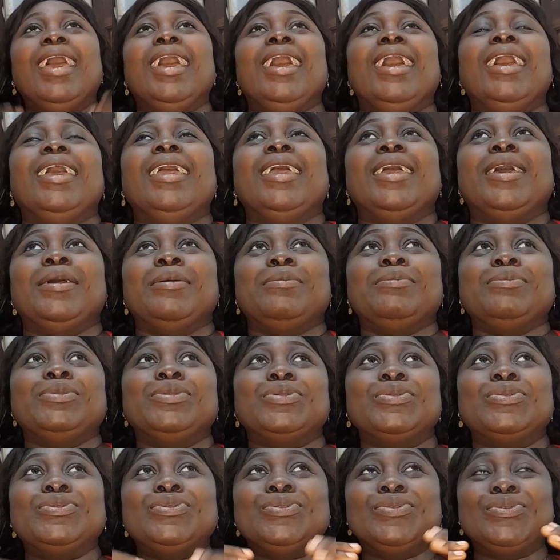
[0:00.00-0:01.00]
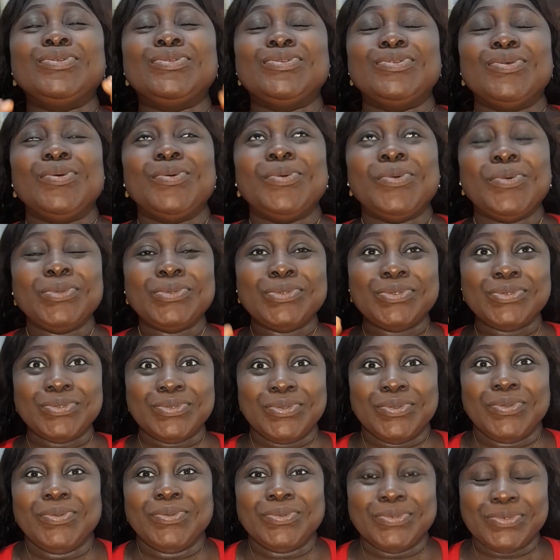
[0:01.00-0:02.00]
I am
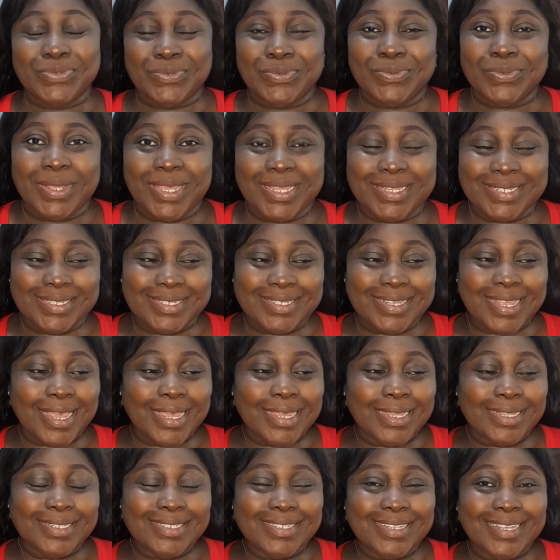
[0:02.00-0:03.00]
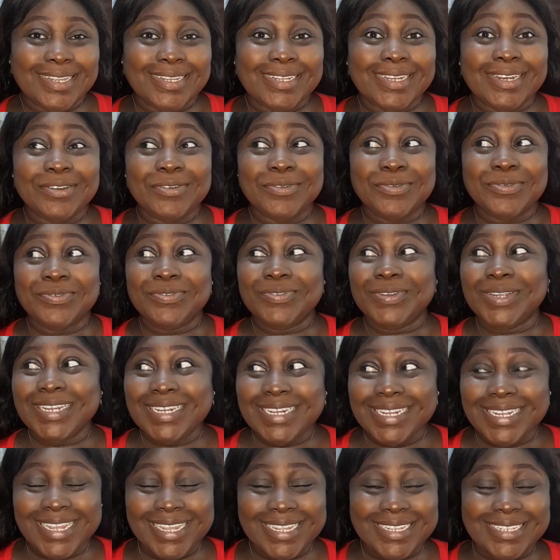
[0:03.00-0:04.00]
so excited,
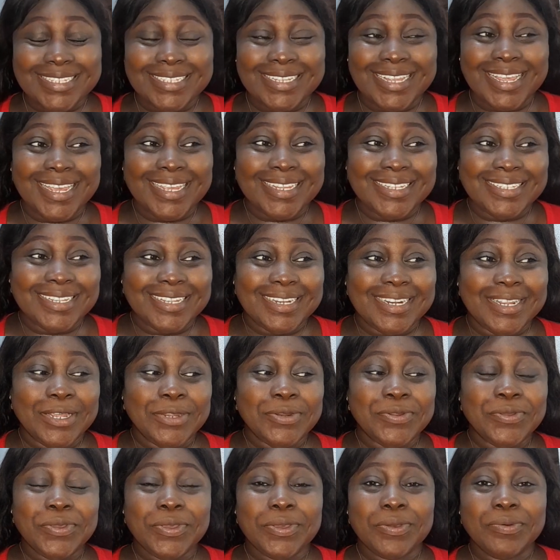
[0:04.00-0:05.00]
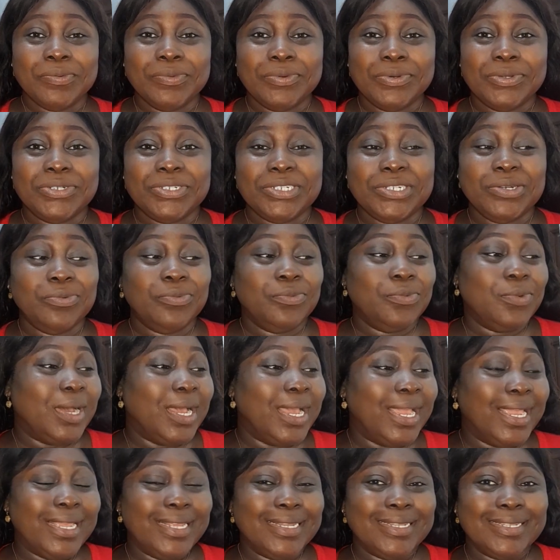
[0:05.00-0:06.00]
really excited. I know you're wondering
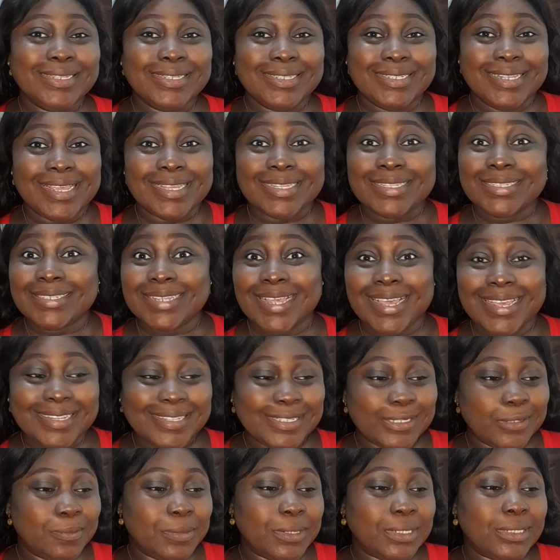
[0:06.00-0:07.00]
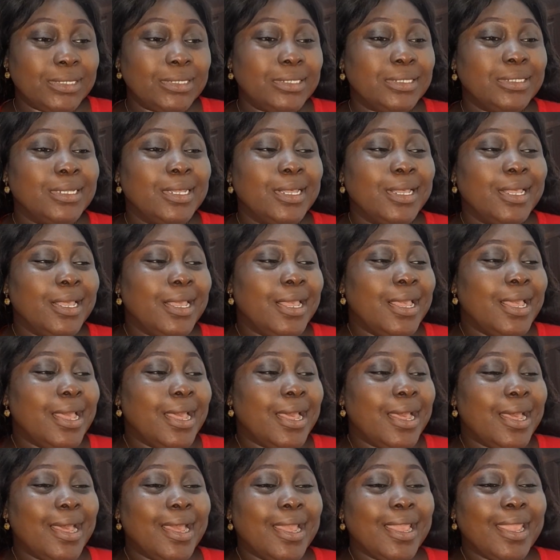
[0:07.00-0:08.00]
why this excitement.
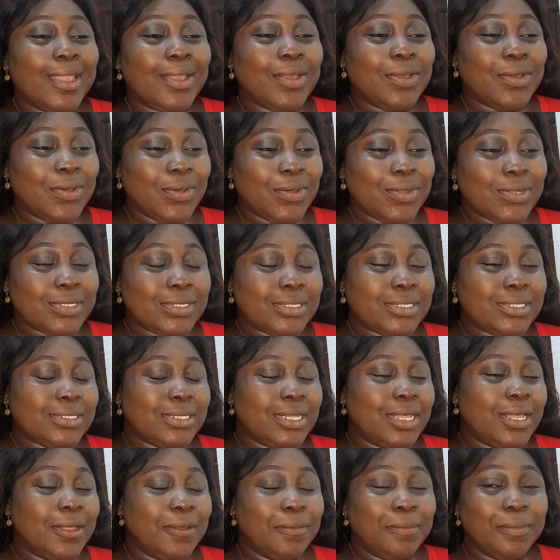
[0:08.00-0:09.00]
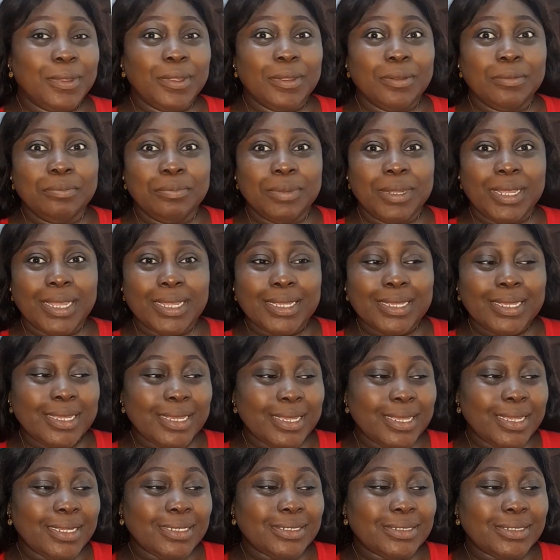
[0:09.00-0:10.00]
I got a
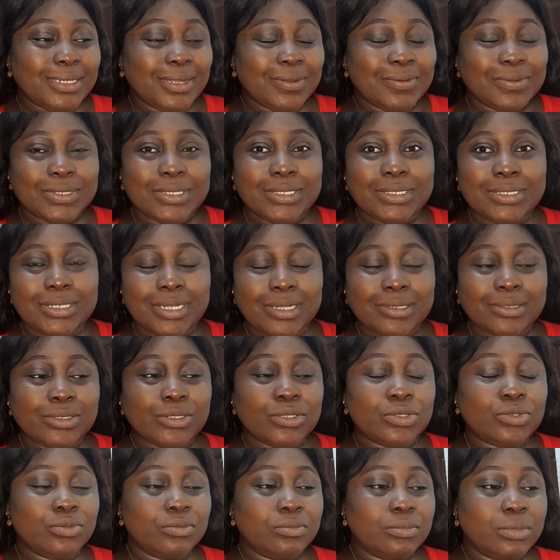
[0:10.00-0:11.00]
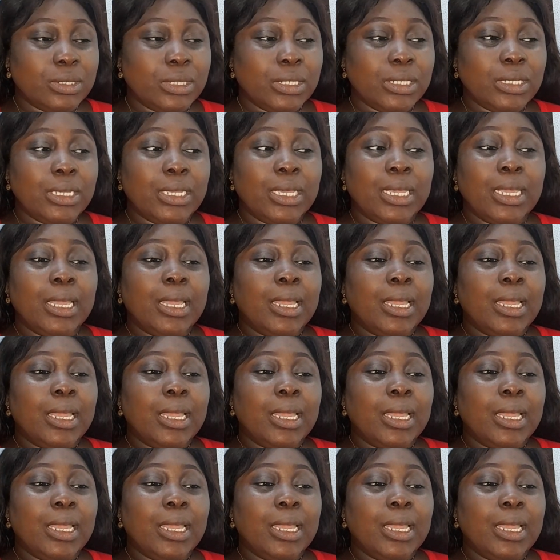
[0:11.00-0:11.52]
package that was sent to me.